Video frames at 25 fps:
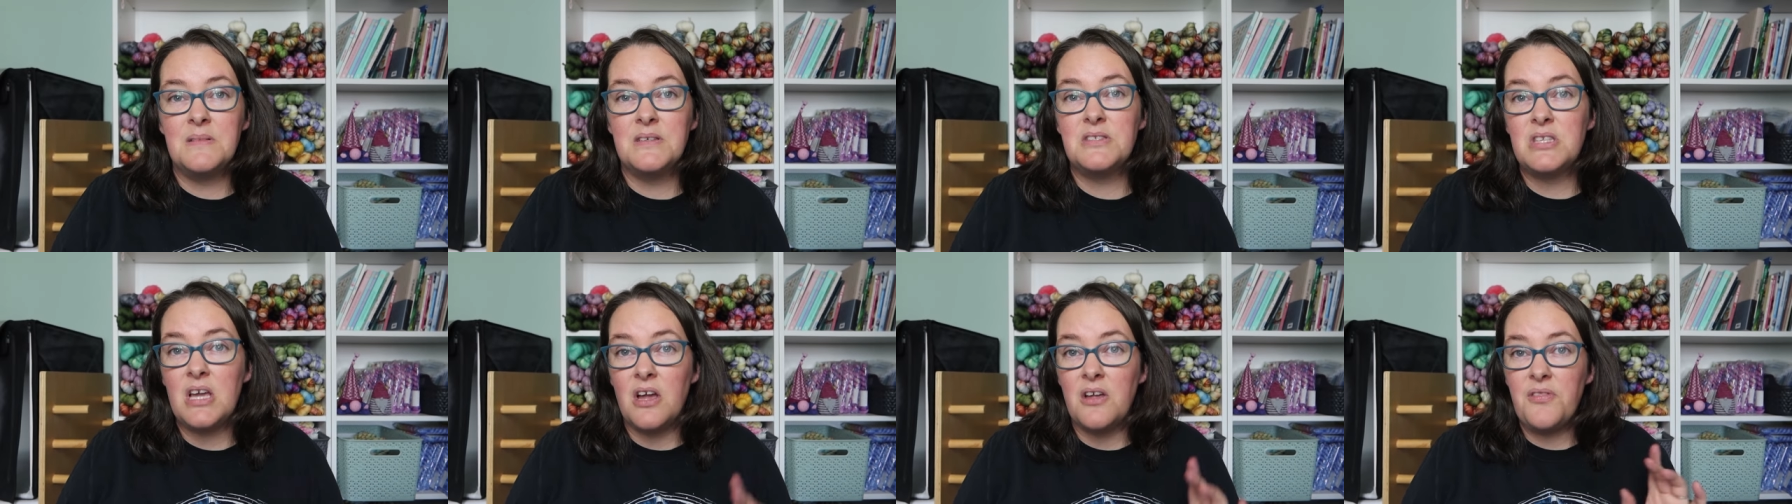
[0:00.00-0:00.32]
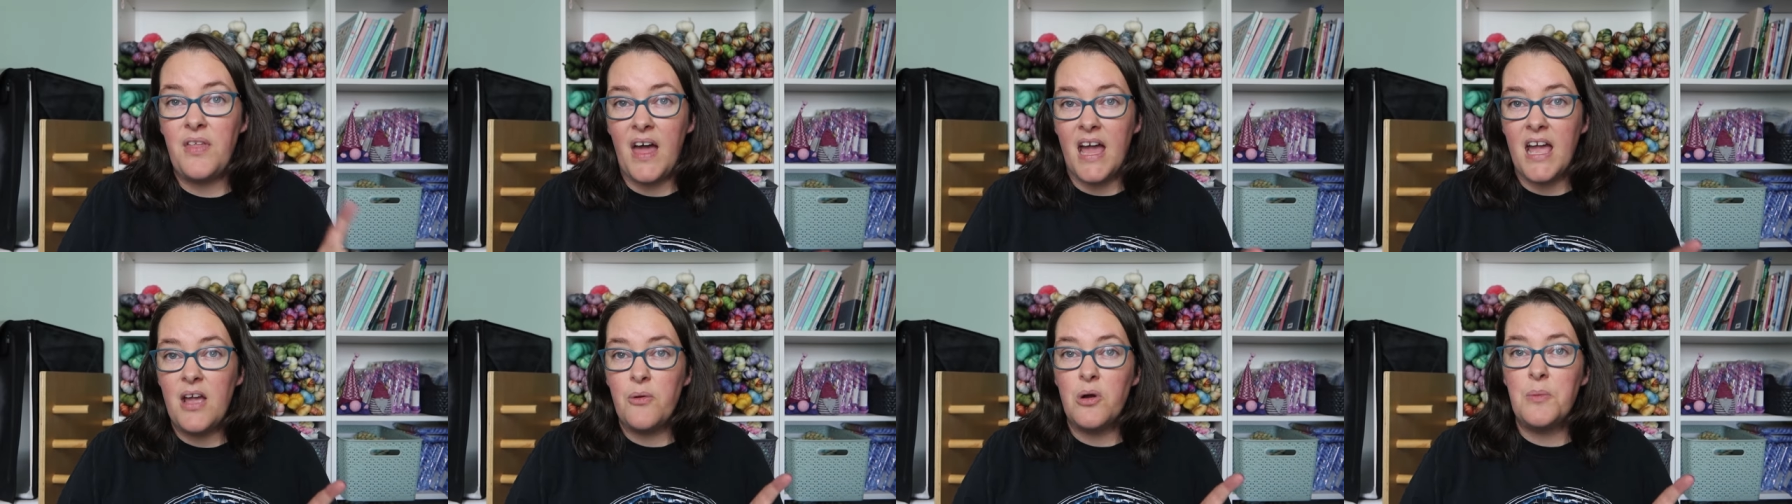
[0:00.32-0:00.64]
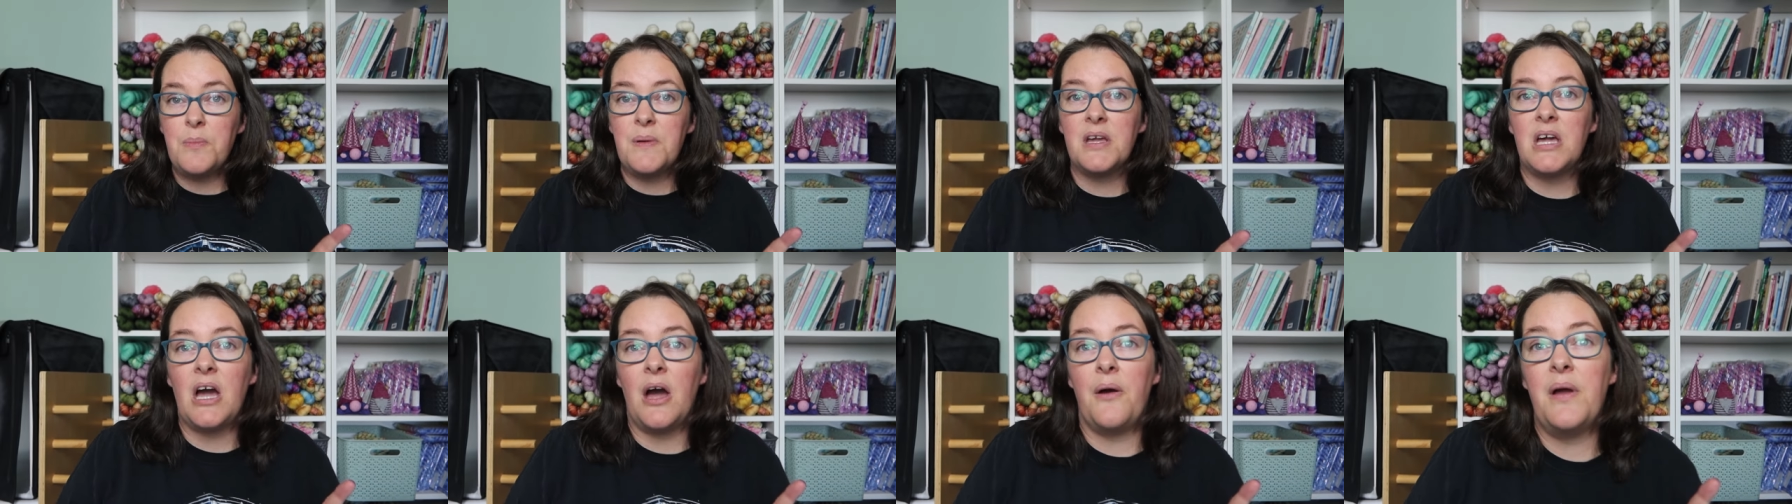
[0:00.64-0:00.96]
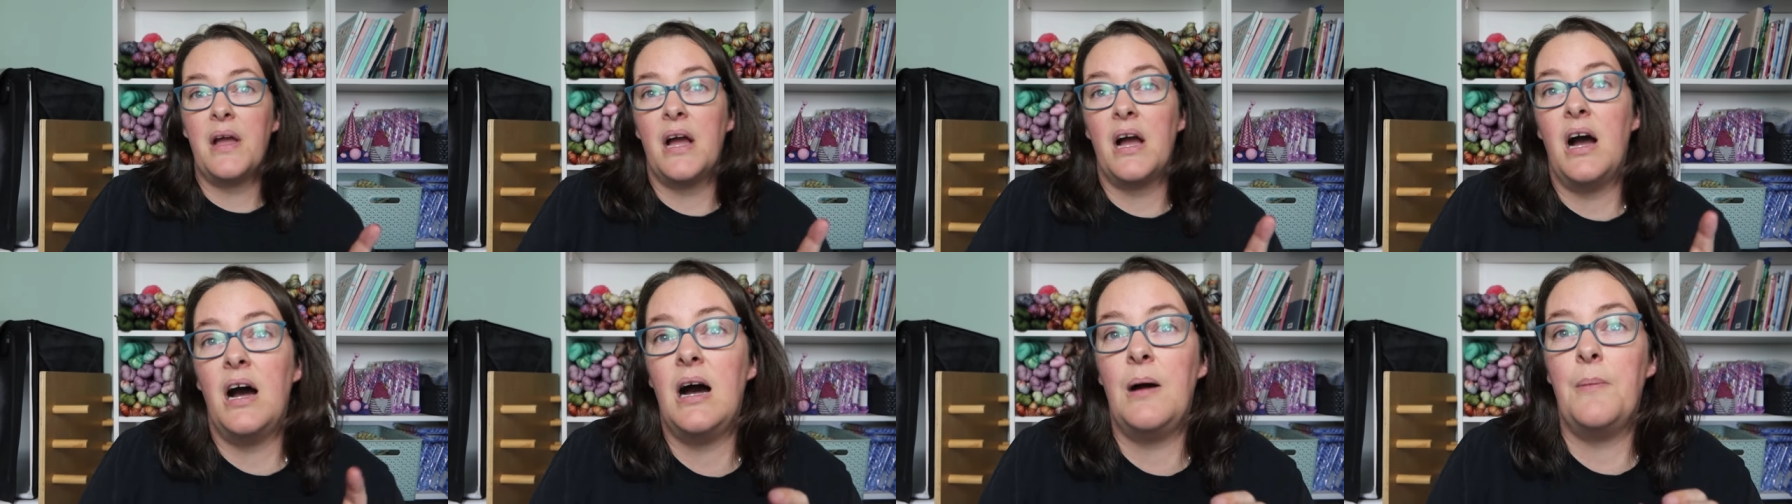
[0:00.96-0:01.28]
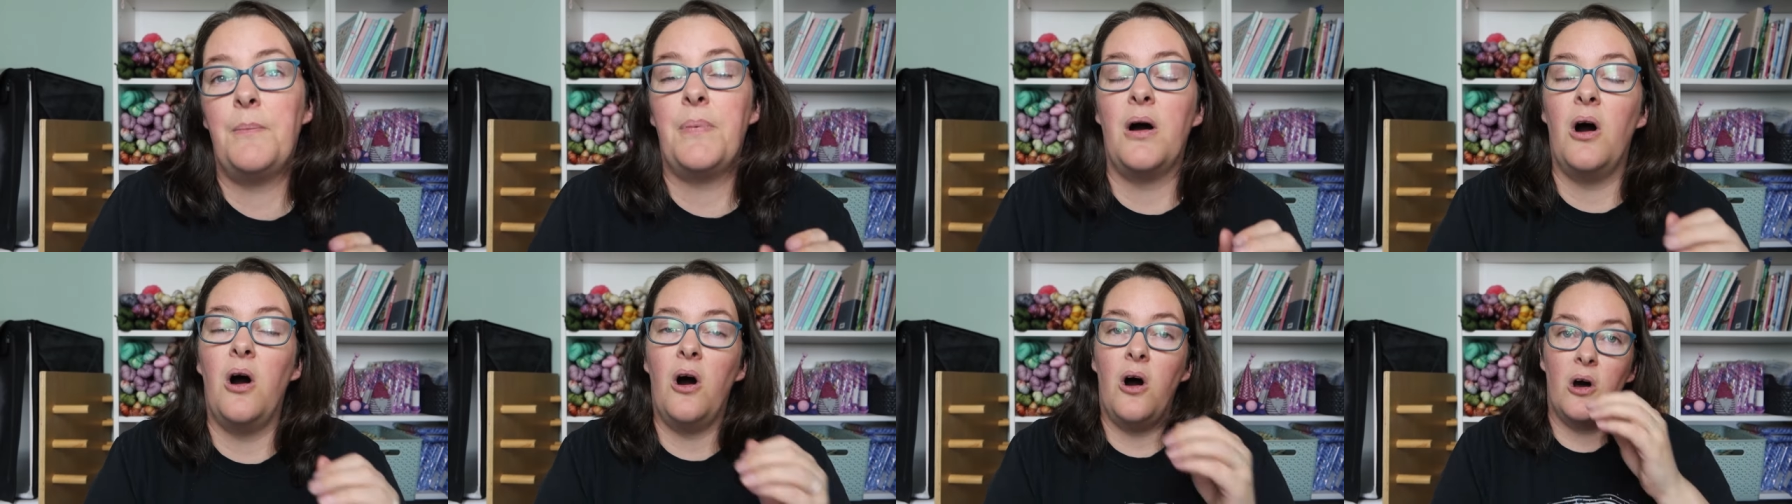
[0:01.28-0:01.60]
So they will be going
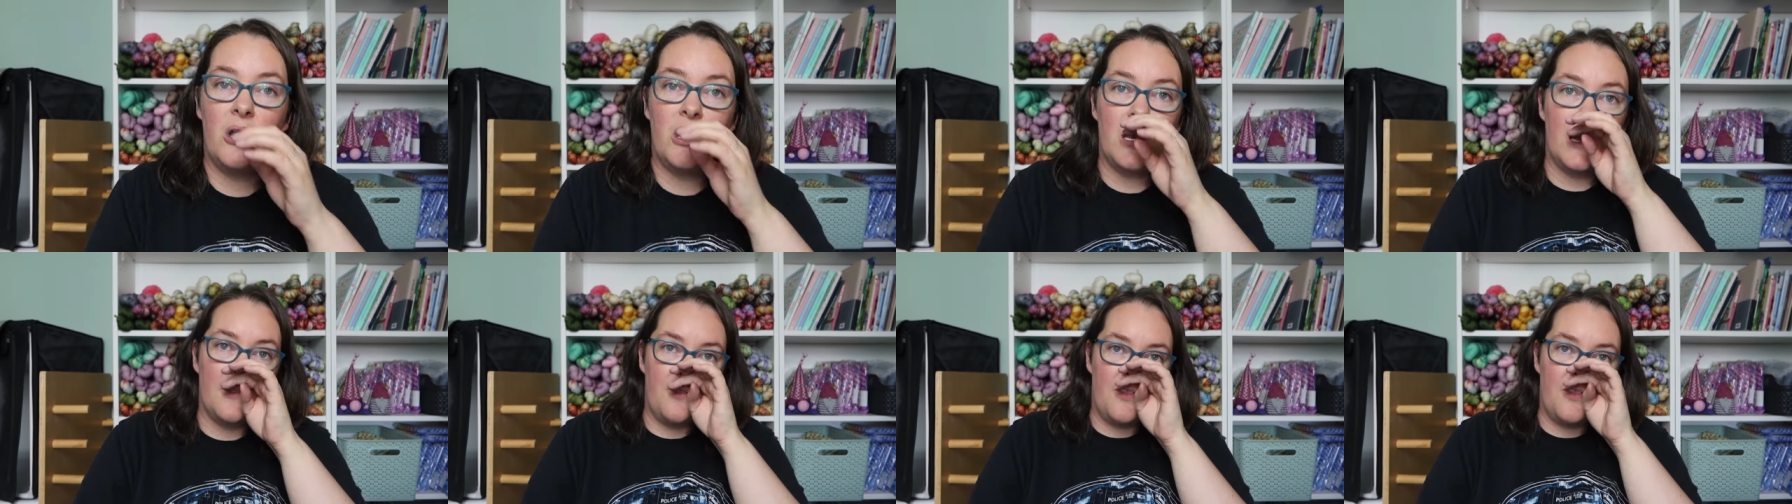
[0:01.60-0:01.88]
up on